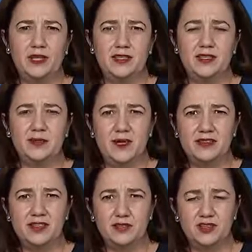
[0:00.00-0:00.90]
is in the
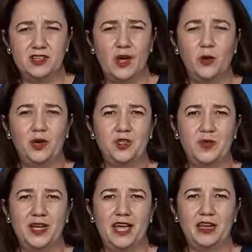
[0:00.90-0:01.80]
best interest. And I
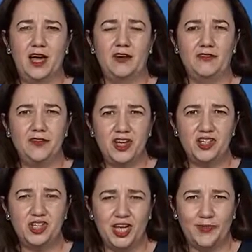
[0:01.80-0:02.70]
always want to get a
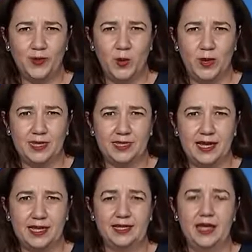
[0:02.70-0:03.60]
fair share for
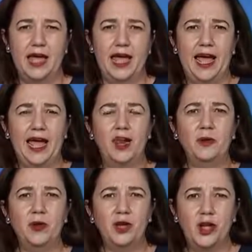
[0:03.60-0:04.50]
Queensland. And
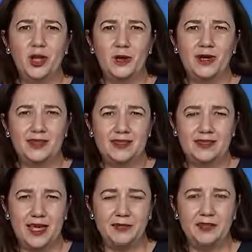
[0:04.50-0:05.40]
I'm not going to
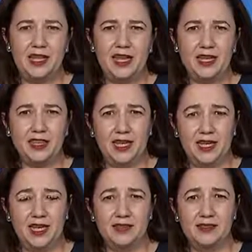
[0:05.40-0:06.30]
accept
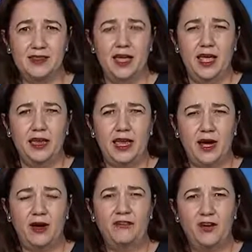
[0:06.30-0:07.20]
anything less.
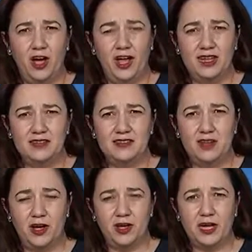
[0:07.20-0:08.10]
Now, if I had
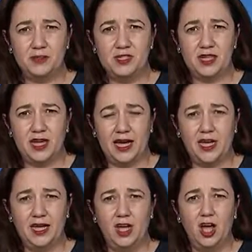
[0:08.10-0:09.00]
signed up
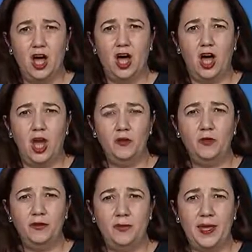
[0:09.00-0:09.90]
today, I
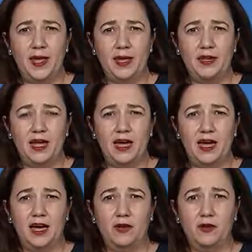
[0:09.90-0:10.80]
would have been,
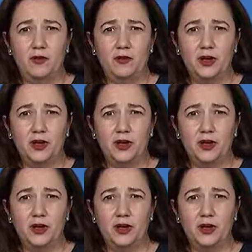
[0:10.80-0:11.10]
I